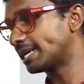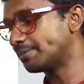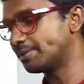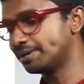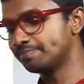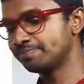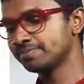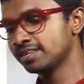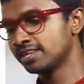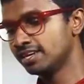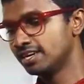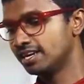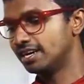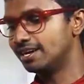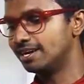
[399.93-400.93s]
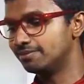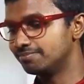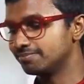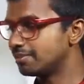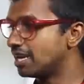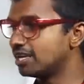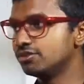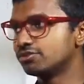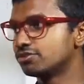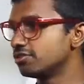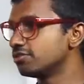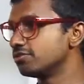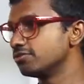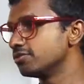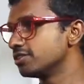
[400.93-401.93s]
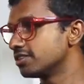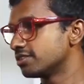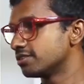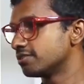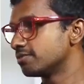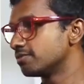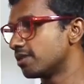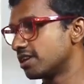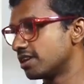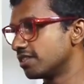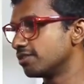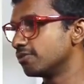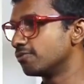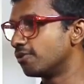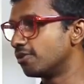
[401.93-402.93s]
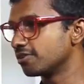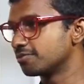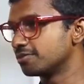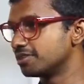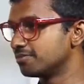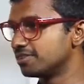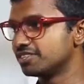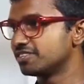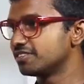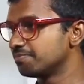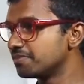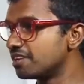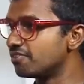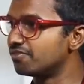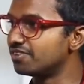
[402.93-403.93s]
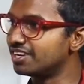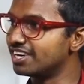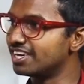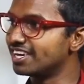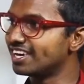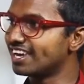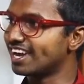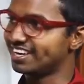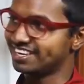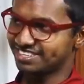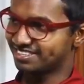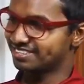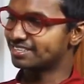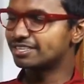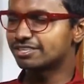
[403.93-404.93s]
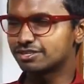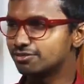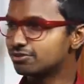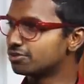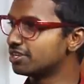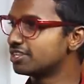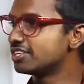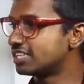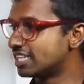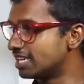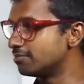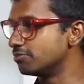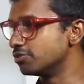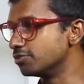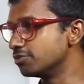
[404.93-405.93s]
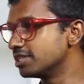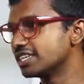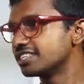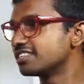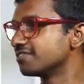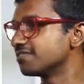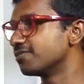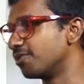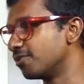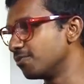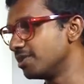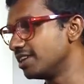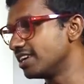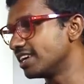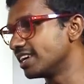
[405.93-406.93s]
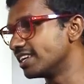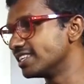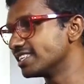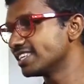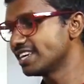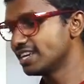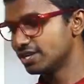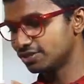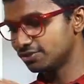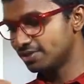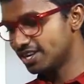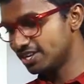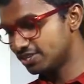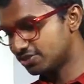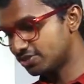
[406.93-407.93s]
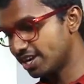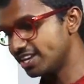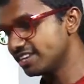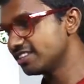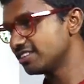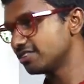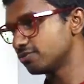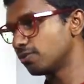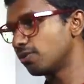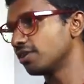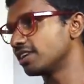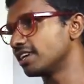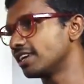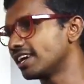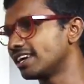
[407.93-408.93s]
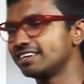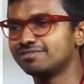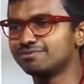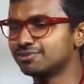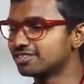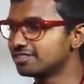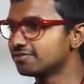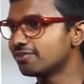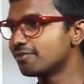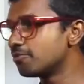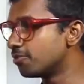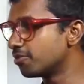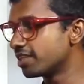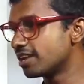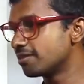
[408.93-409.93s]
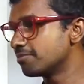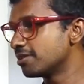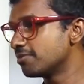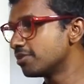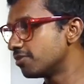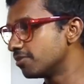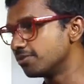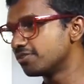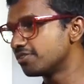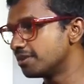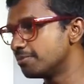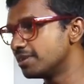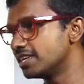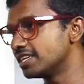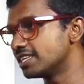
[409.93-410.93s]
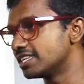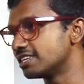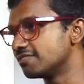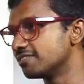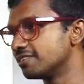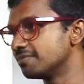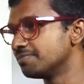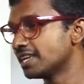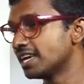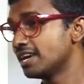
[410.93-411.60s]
I mean, I usually do this run and the walk pretty much every day, and it's usually the same route except for on weekends. Yes. So when I tried this walking, and it wasn't for more than maybe 2-3 minutes even. Yes.